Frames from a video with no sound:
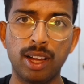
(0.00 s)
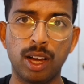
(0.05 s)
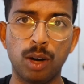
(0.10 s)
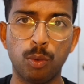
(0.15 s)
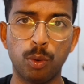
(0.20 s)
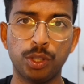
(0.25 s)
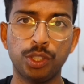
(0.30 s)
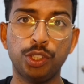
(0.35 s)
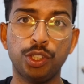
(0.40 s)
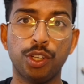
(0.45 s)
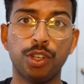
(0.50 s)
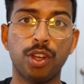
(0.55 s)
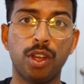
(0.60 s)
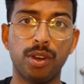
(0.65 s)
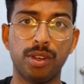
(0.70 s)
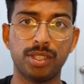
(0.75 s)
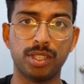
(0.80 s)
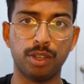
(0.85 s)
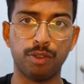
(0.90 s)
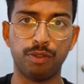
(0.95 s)
I want you to
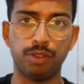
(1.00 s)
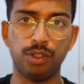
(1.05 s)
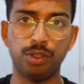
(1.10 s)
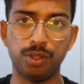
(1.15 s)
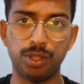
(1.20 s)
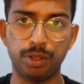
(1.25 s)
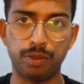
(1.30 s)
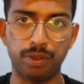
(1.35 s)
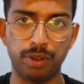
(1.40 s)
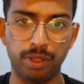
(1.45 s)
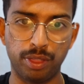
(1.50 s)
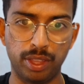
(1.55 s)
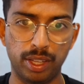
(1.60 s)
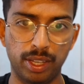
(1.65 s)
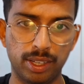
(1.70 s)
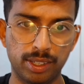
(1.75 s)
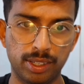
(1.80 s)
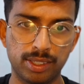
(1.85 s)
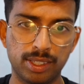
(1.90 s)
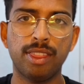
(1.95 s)
notice a few different things.